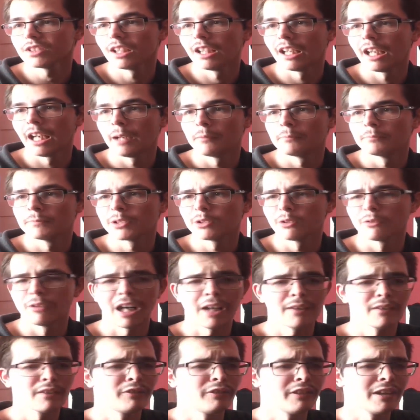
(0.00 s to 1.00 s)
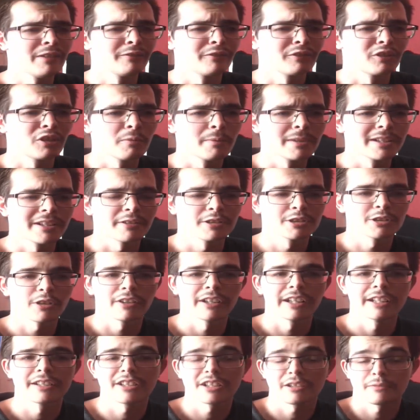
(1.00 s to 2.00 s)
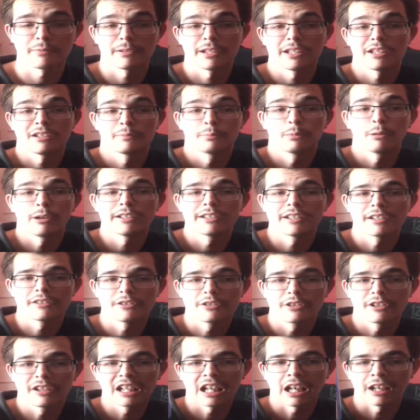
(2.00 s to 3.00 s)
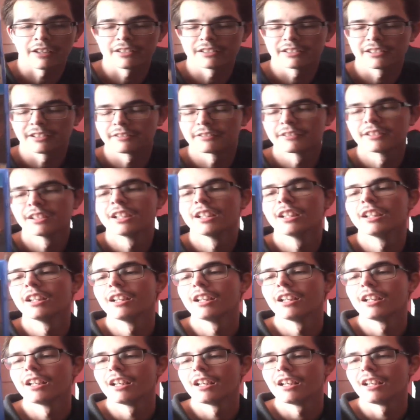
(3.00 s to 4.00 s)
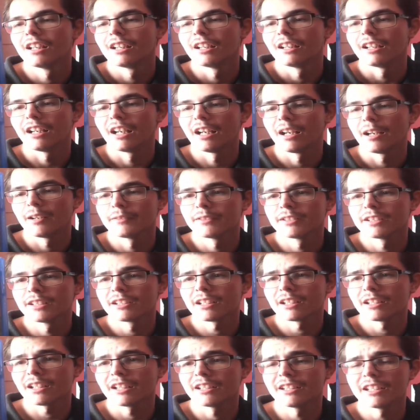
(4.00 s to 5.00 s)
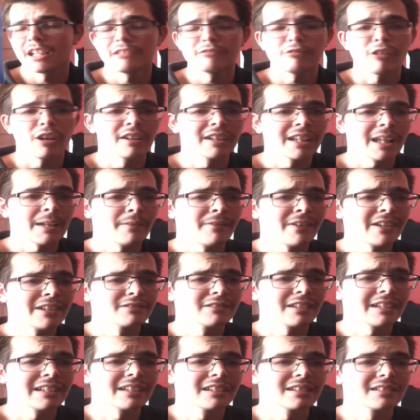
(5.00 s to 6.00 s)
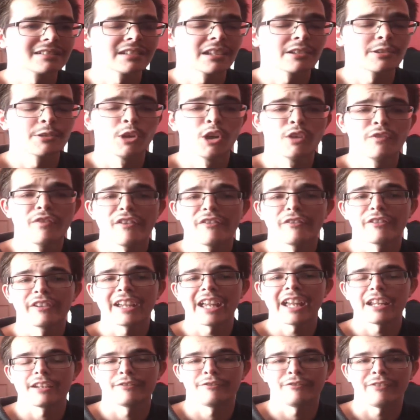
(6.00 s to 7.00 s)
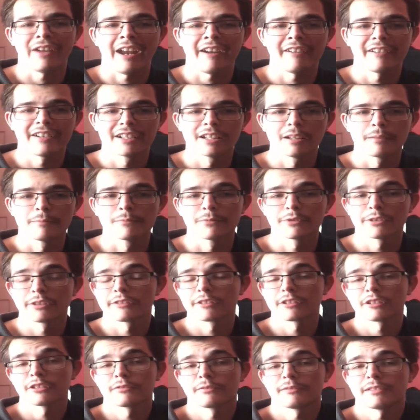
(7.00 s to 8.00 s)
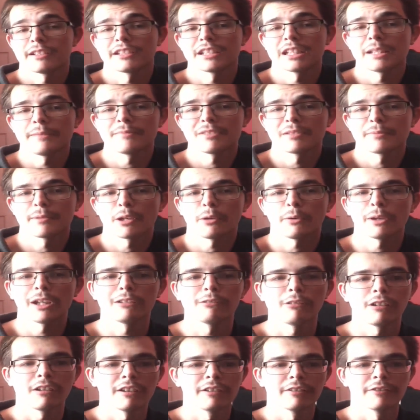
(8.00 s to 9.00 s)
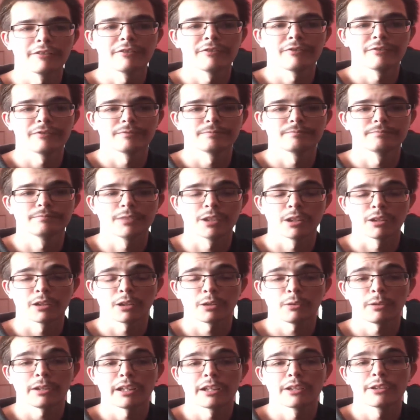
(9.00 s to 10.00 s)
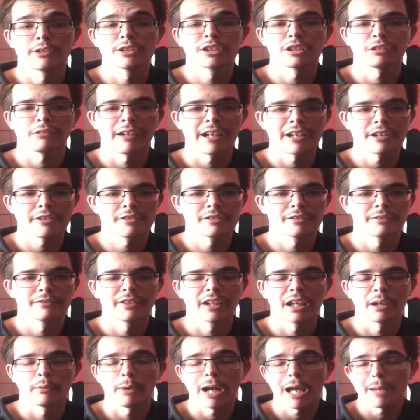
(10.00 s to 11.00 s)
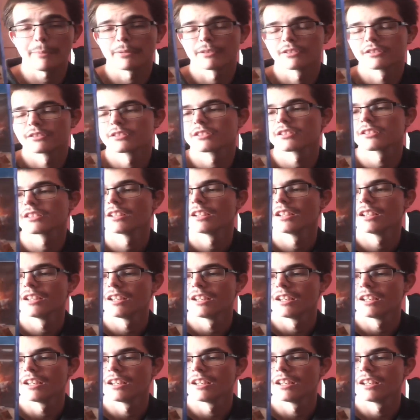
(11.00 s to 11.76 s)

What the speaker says: You don't have a flamethrower when you're Sonic, just when you're playing as your character. And you know, look, I think there's a trophy for getting 30 of them, so there seems to be quite a lot of, you know, quite a good selection of weapons.